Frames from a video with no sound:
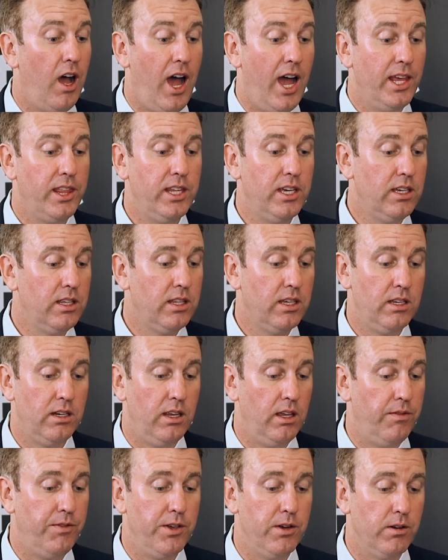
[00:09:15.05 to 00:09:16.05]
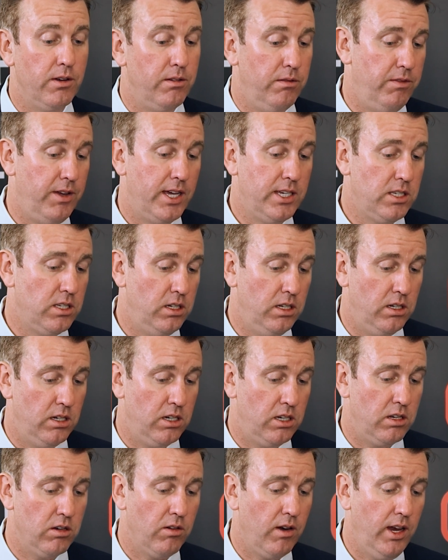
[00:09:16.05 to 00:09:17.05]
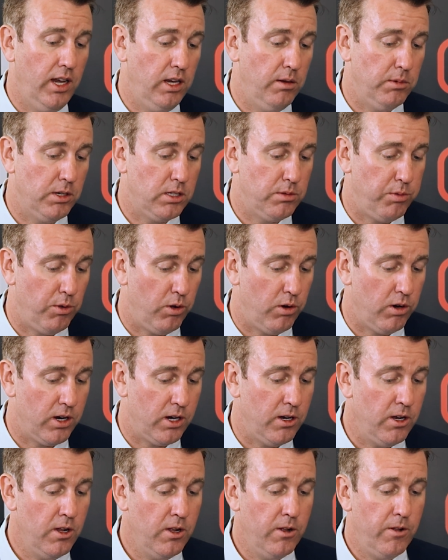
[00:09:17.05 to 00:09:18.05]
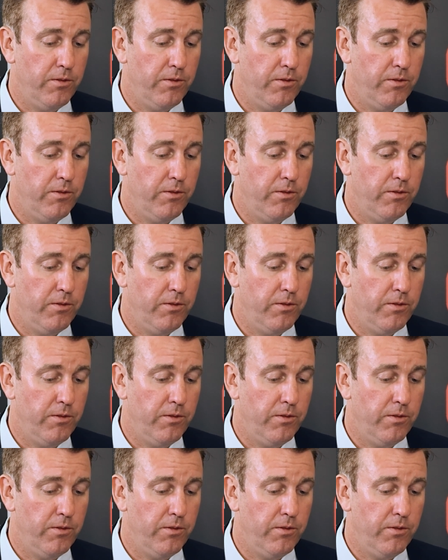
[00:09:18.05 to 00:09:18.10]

I think that if you're investing in a uranium explorer,